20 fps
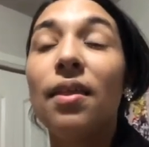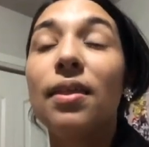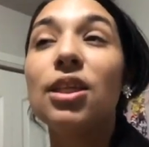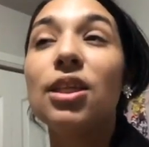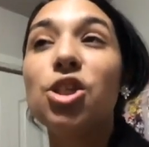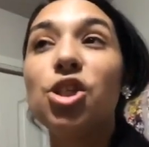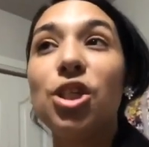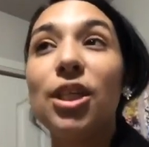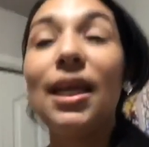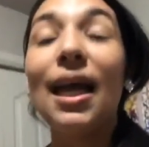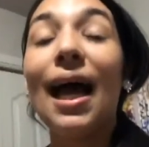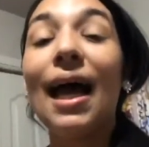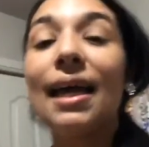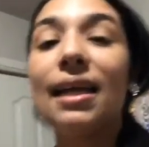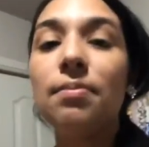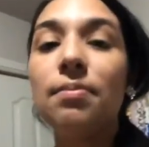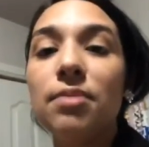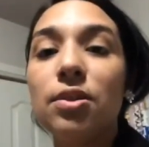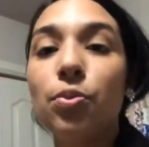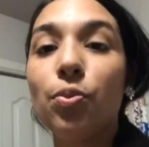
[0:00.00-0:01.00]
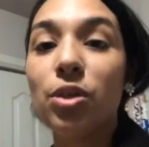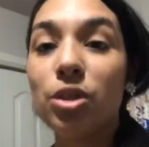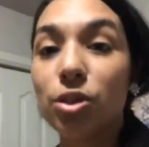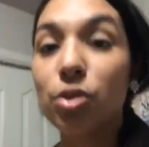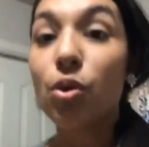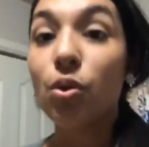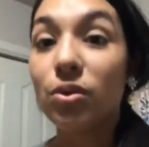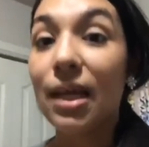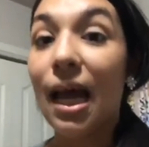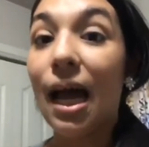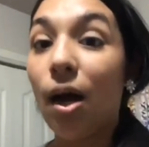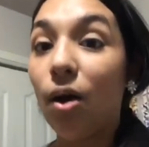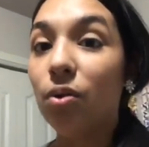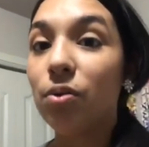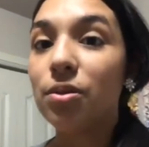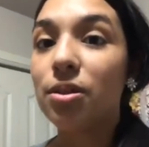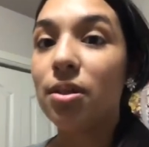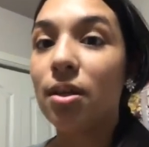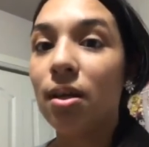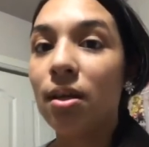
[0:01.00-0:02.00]
were sold
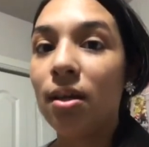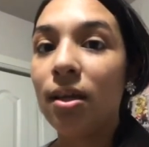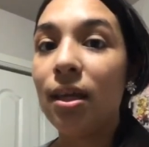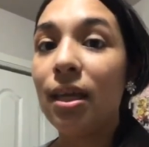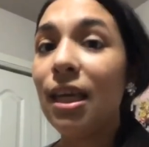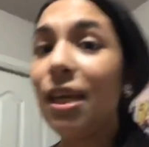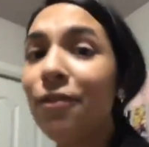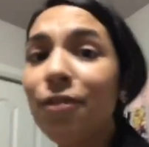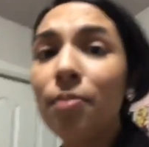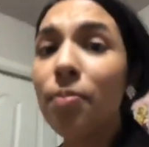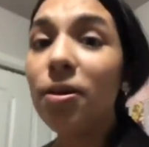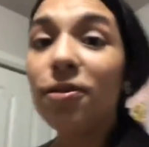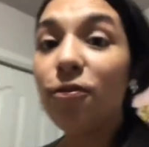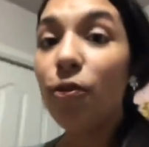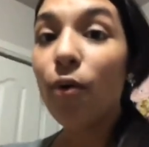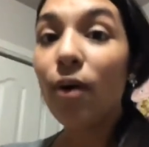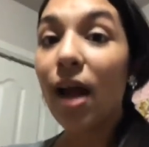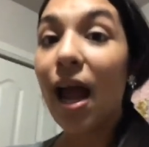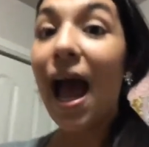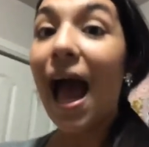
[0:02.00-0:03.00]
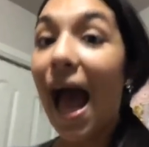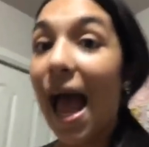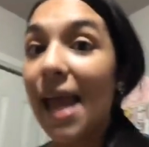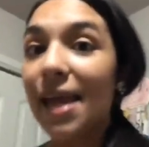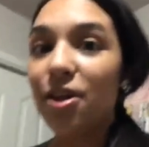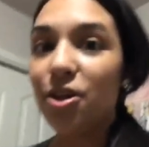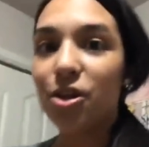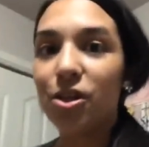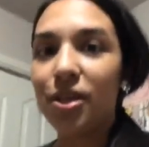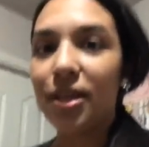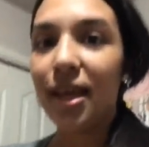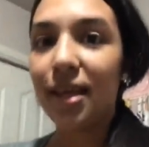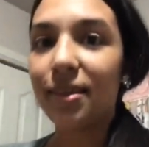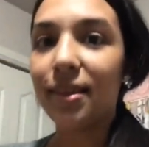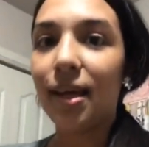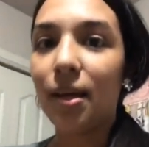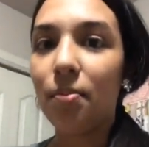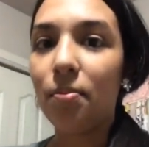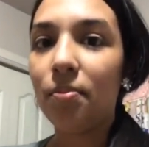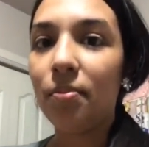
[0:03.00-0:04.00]
out even before I could
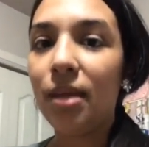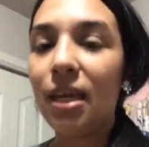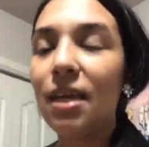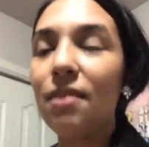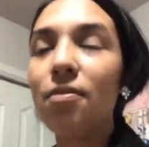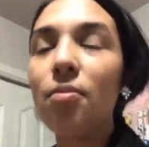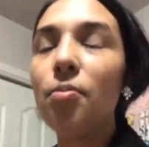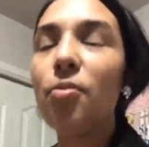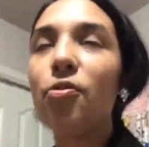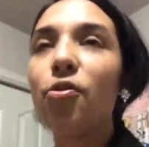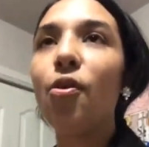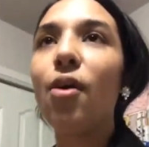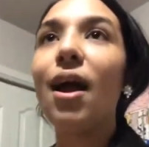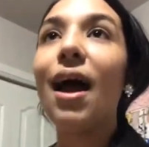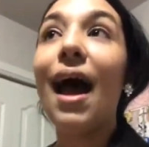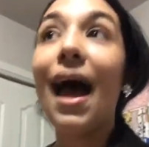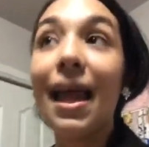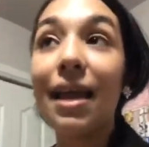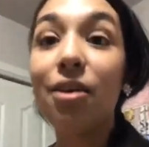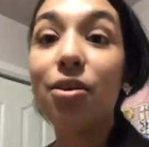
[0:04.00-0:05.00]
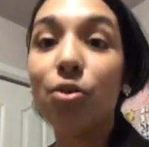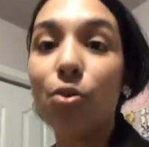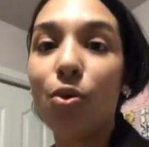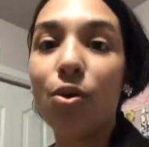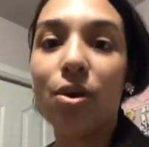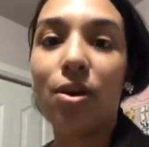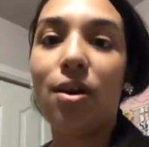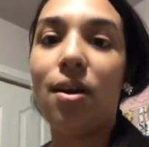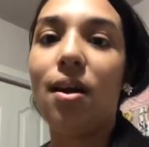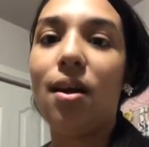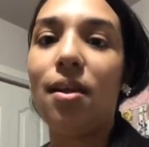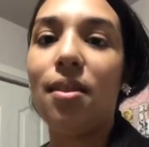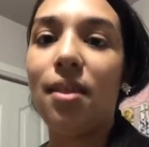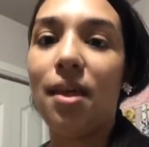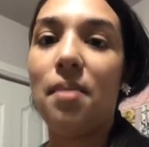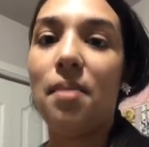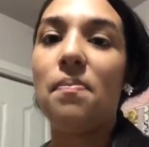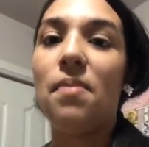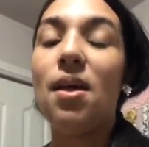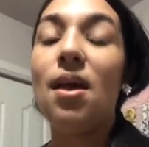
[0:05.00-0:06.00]
get them, even before I could order
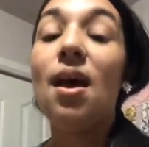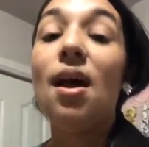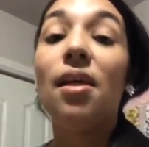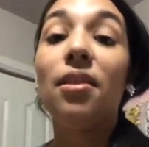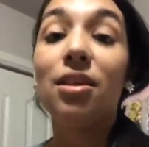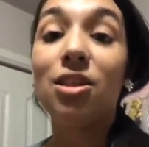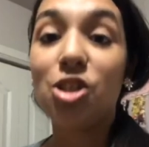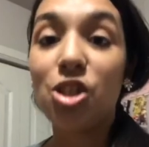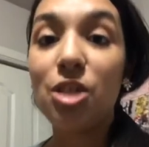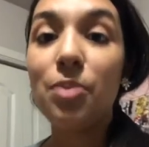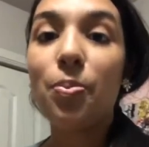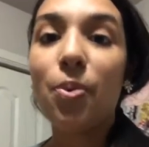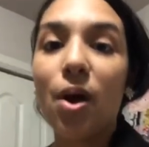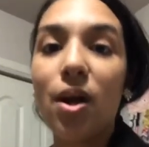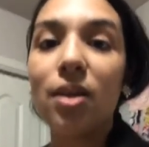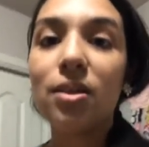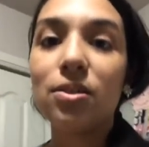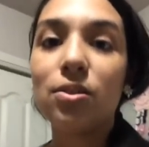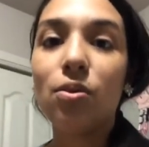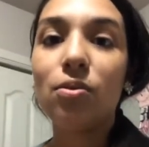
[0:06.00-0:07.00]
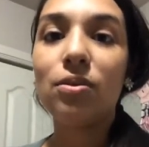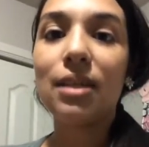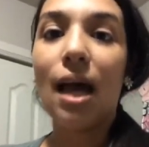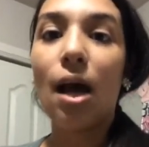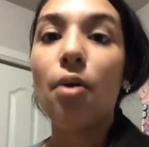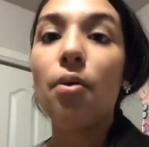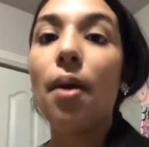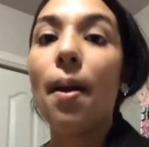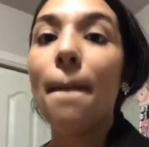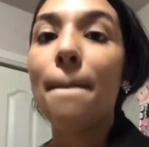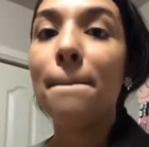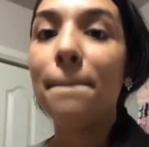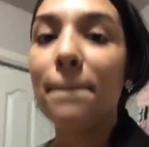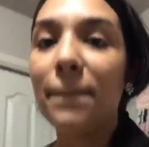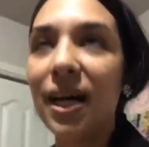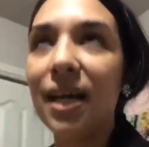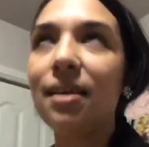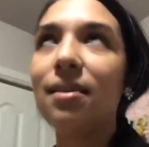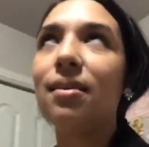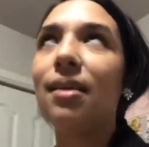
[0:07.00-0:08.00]
them. The sheet products sold out,
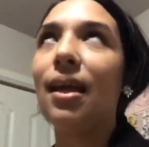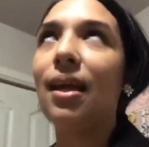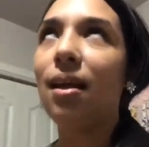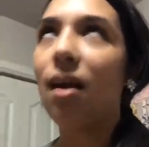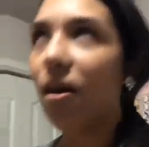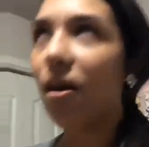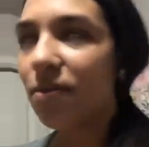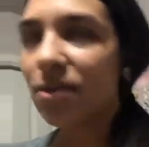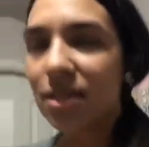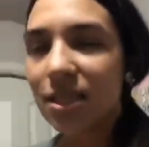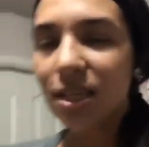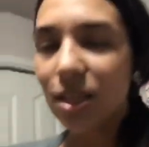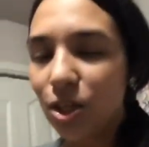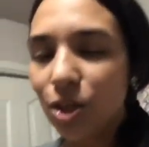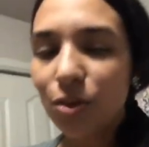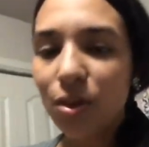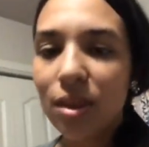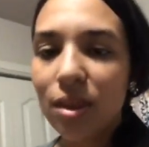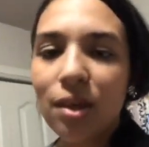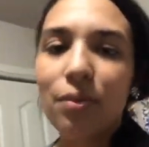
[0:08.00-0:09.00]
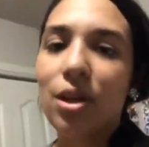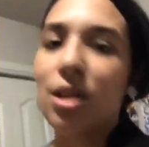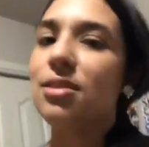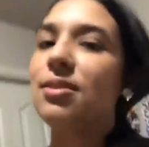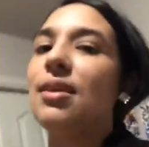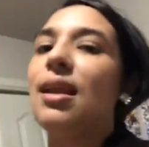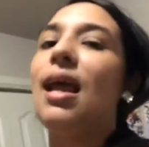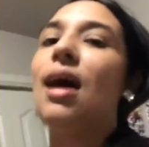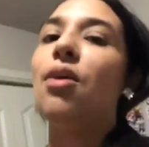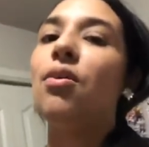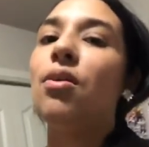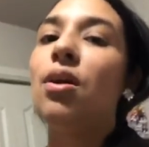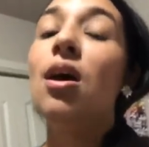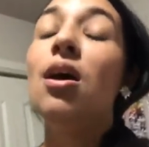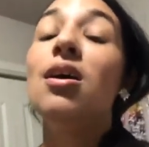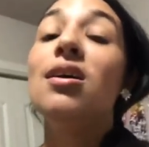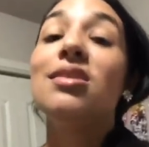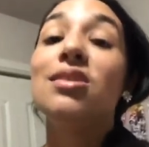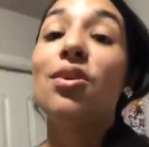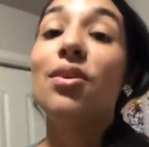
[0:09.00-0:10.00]
but they obviously knew that they were going to sell out.
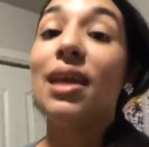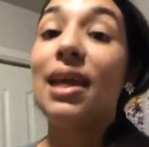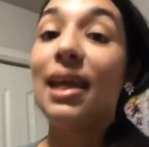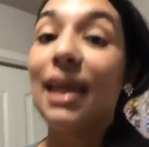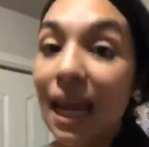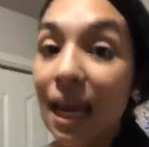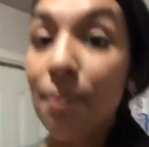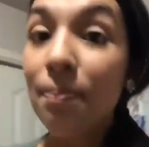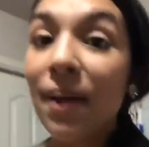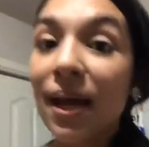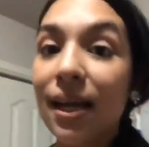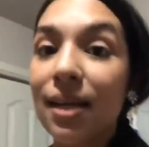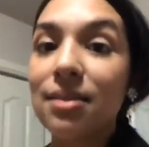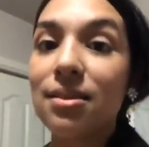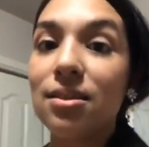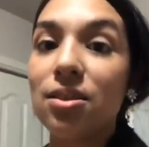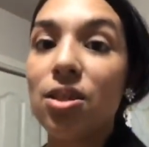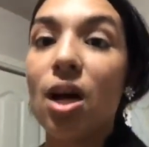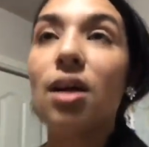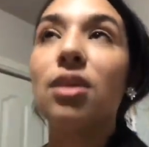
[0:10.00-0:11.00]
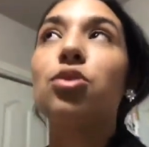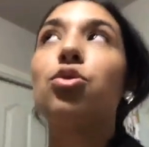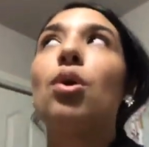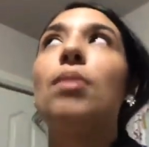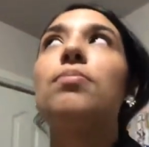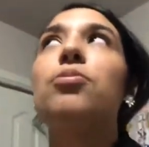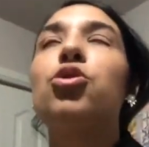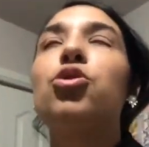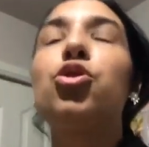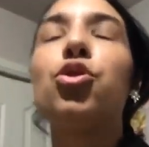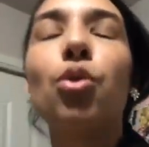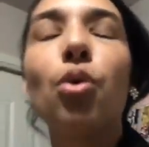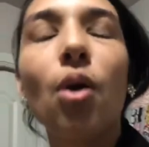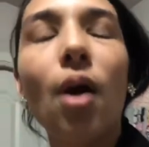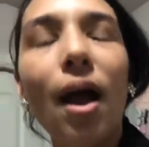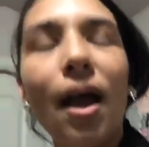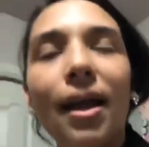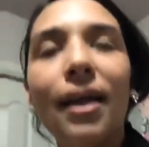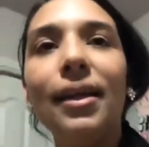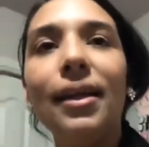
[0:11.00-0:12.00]
So they came back in stock. So I'm
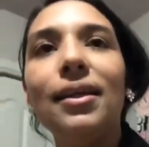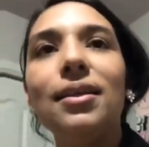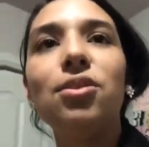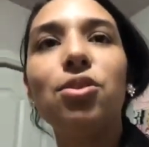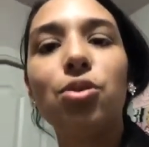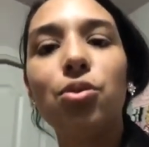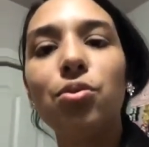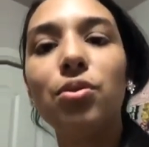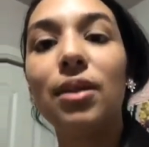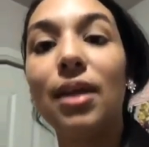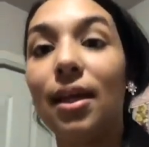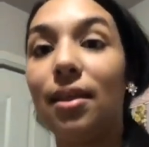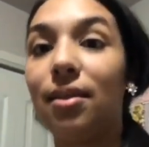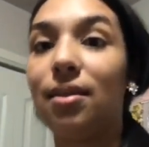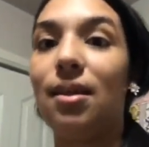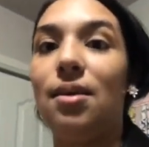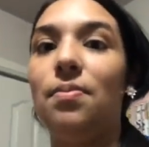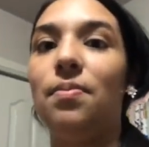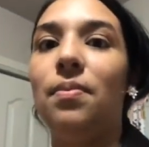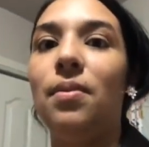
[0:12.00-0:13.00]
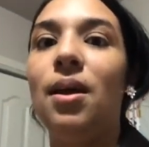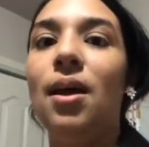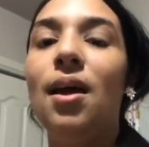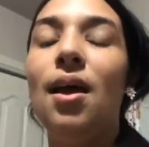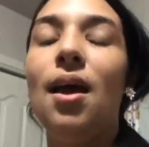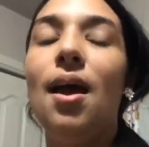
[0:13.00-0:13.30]
trying to get them.